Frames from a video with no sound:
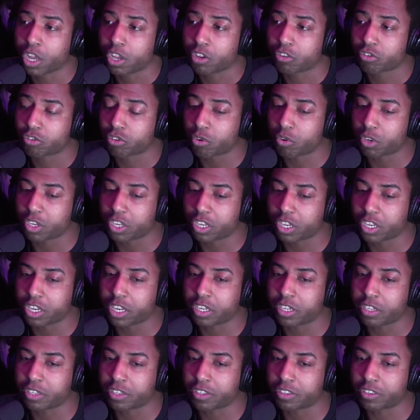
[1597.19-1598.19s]
So
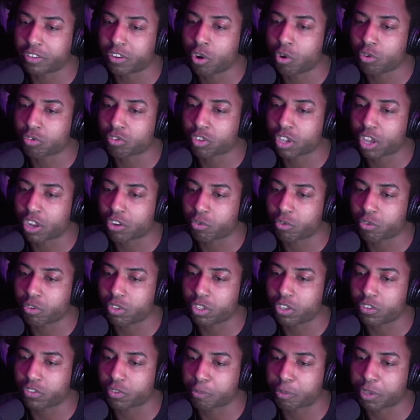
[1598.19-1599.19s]
he knows how to at
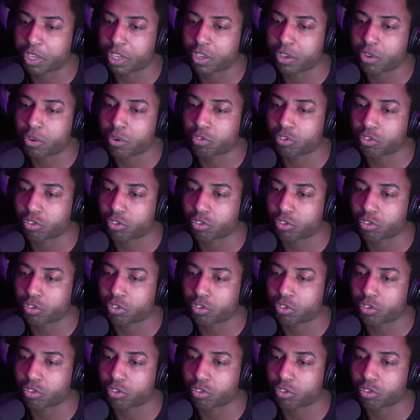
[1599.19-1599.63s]
least appeal